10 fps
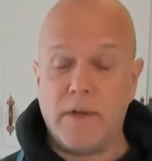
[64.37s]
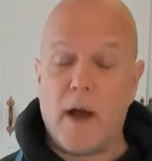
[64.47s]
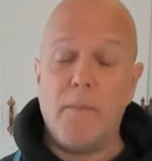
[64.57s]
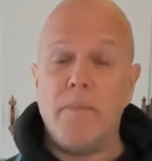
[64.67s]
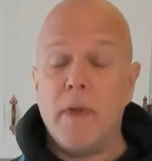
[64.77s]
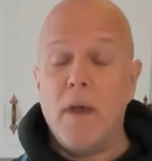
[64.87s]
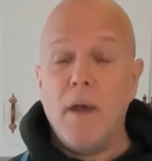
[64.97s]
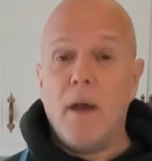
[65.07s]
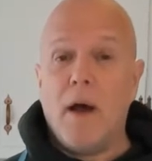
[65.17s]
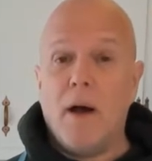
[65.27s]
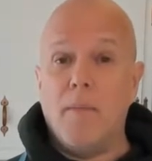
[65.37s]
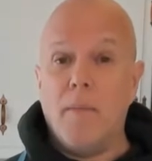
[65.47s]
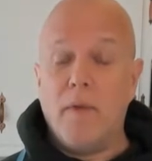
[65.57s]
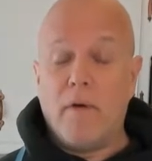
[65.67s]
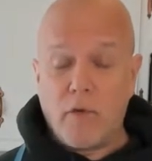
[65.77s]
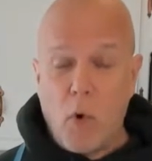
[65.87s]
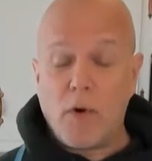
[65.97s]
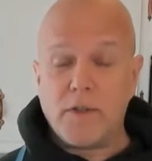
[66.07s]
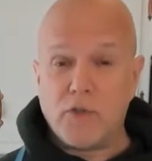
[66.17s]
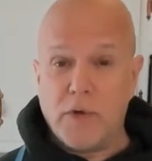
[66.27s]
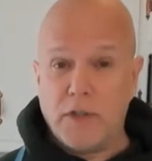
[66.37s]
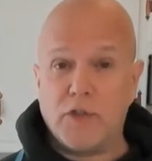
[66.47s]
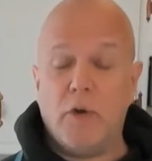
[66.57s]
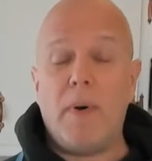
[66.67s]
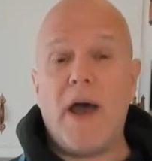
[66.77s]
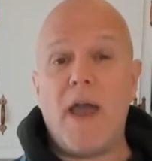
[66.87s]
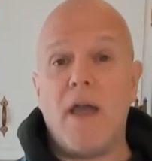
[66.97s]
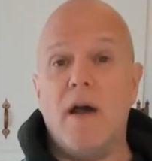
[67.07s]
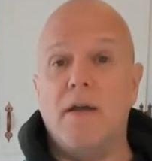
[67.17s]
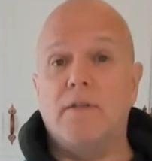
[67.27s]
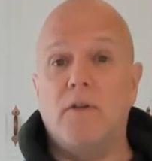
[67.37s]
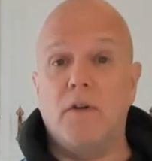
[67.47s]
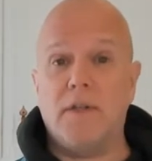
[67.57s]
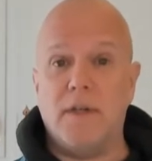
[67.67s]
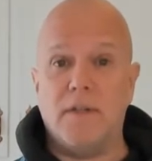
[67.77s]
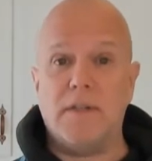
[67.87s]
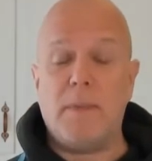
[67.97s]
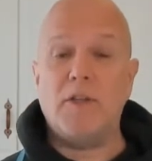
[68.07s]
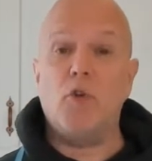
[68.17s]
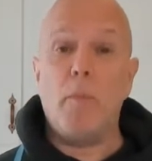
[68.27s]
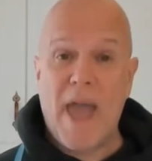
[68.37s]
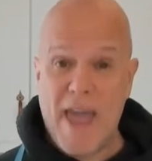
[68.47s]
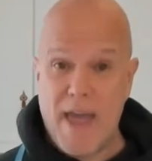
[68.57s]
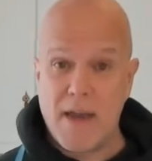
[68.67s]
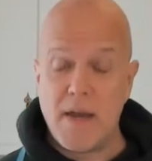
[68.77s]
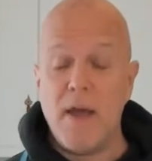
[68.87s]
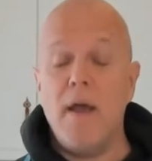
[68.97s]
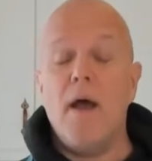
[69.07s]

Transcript: Now, of course, traditional paella is cooked in a special pan.